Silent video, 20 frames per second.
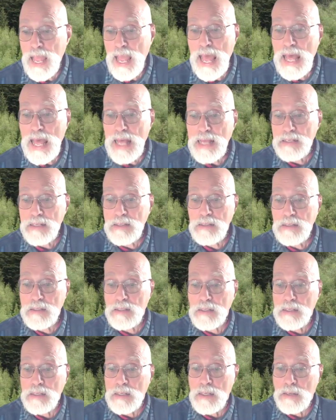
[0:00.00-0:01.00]
and
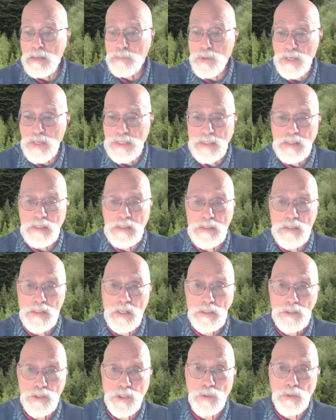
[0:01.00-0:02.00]
presidents
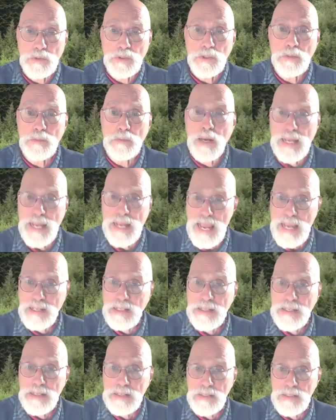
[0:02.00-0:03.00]
are chosen by
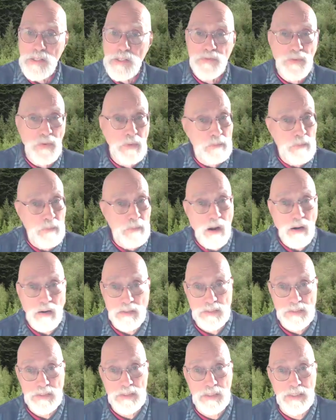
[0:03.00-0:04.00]
aliens from
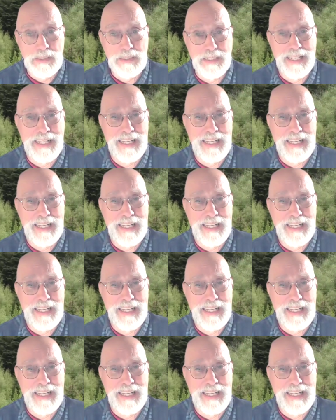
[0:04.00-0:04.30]
Mars.